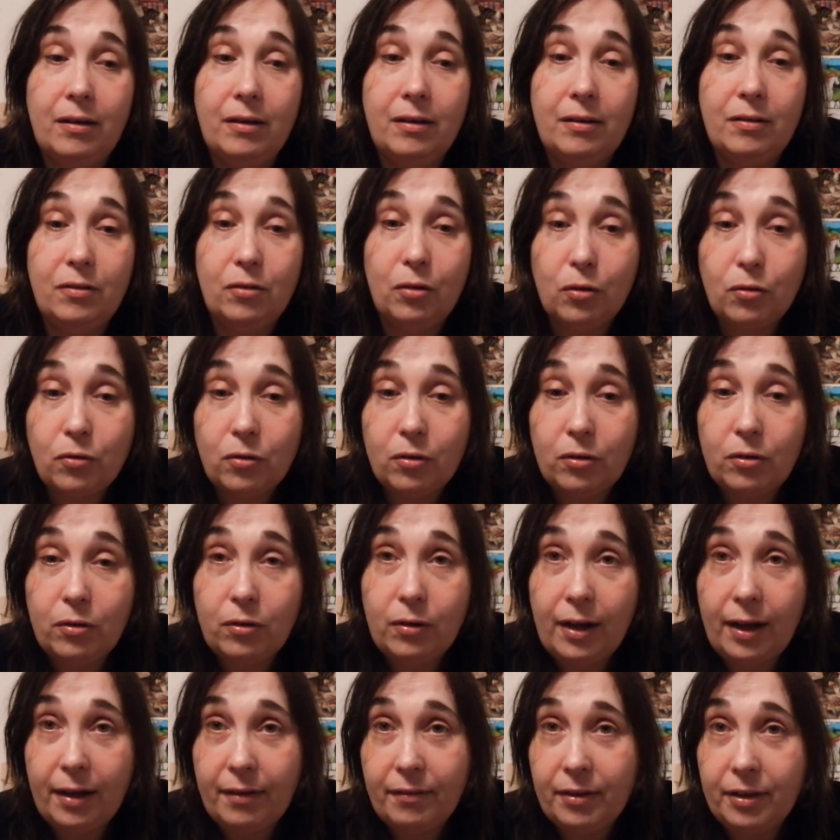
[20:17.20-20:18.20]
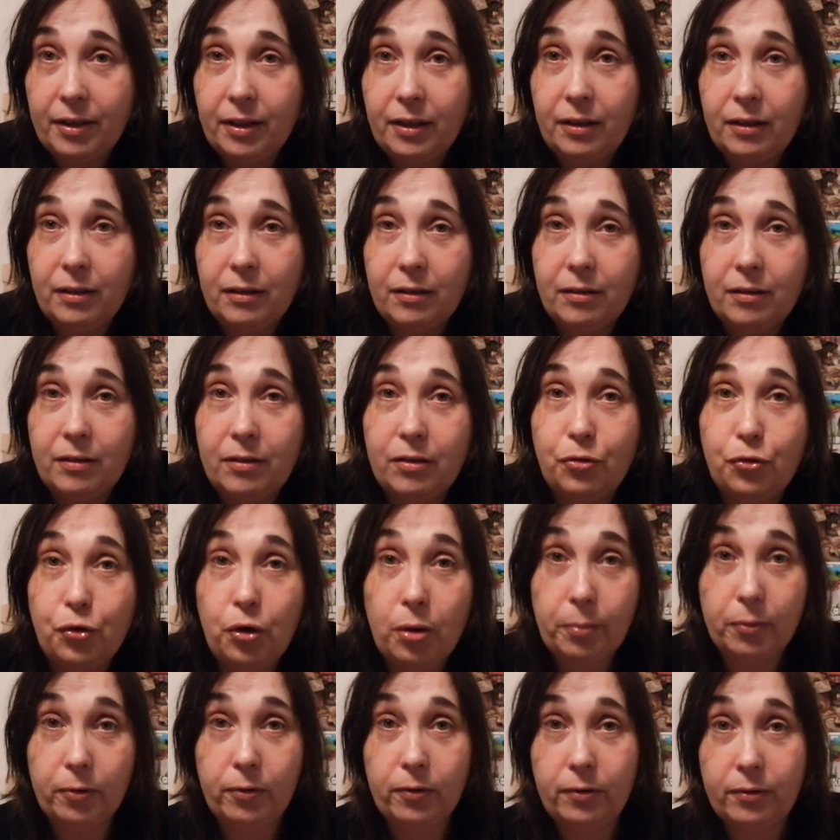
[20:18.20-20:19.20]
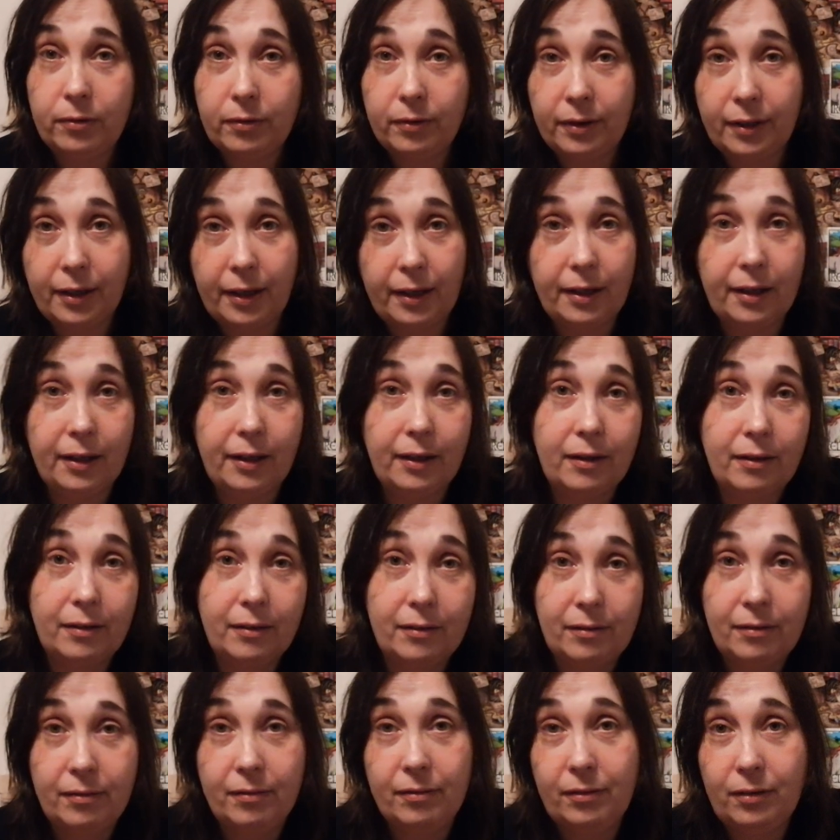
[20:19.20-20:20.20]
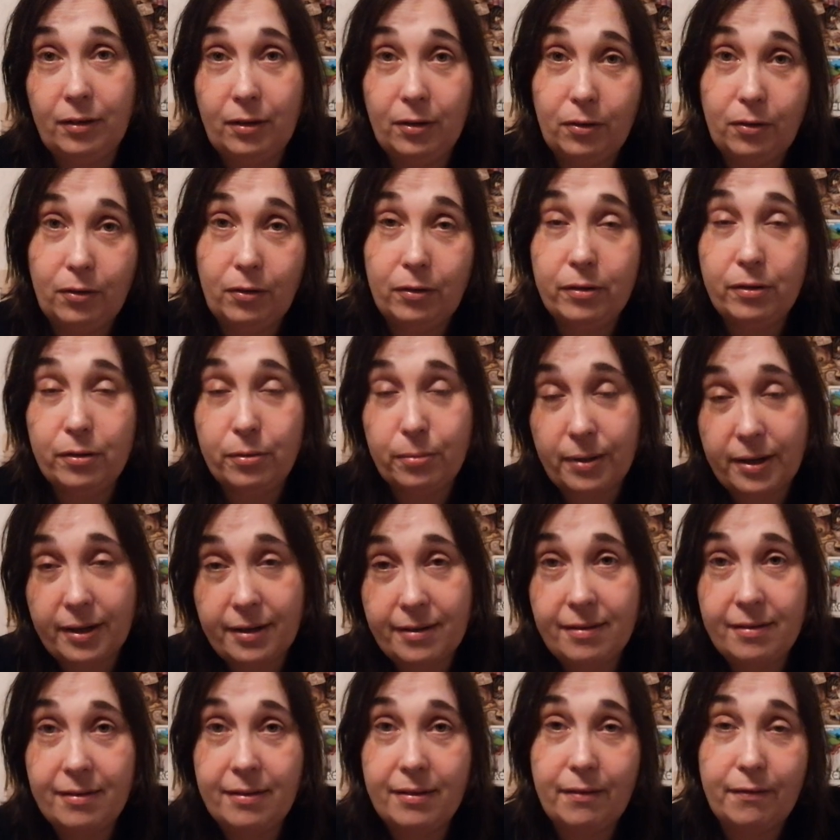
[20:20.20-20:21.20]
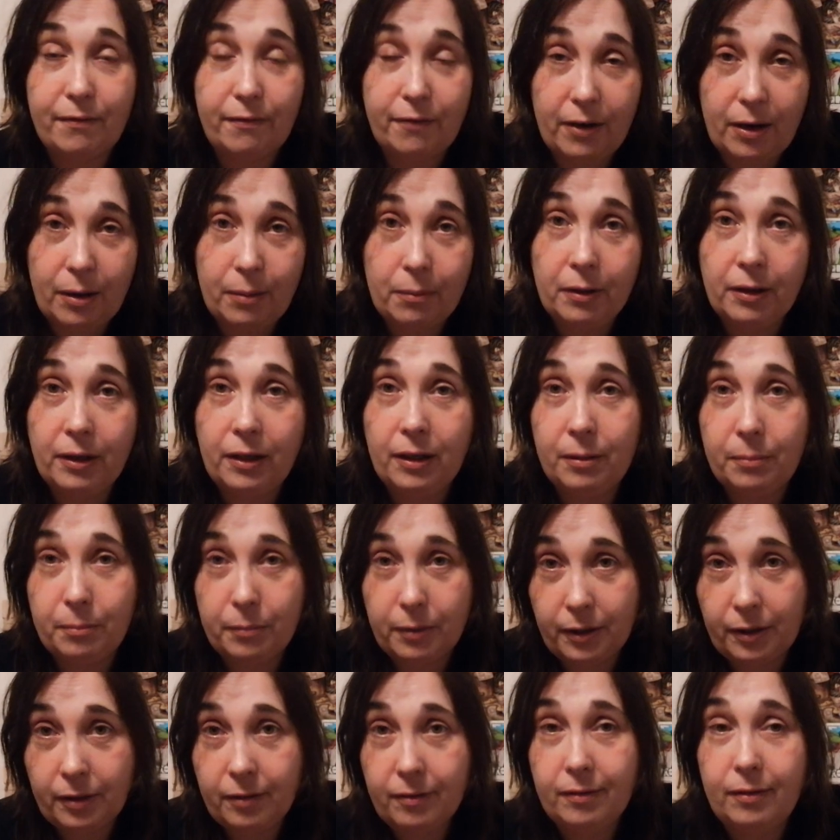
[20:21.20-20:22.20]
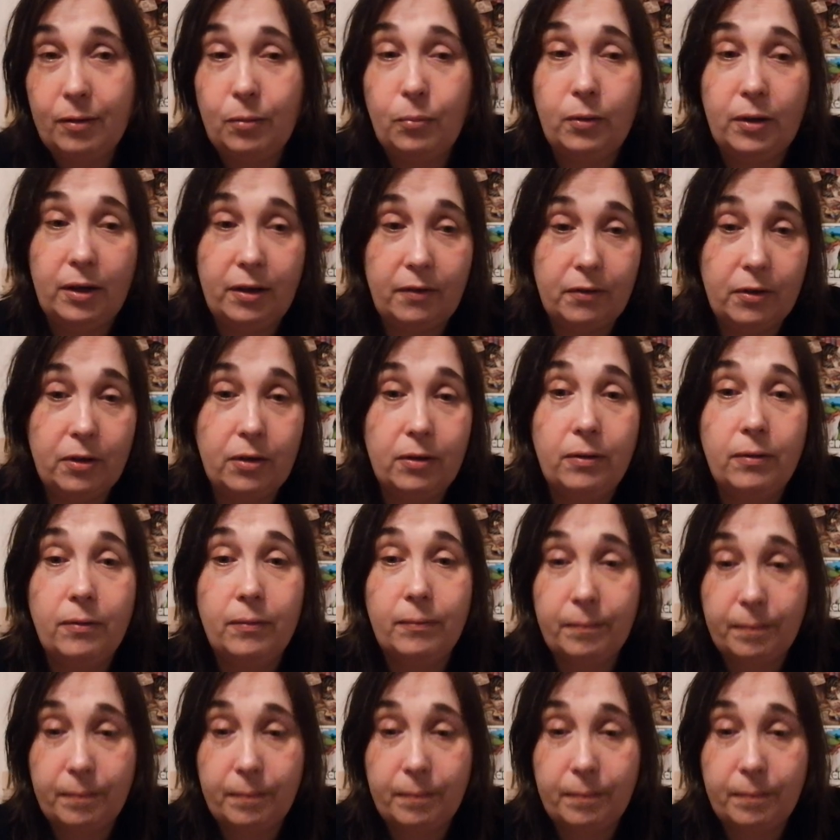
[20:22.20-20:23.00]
is also having trouble getting, threads and fabric and beads and whatever.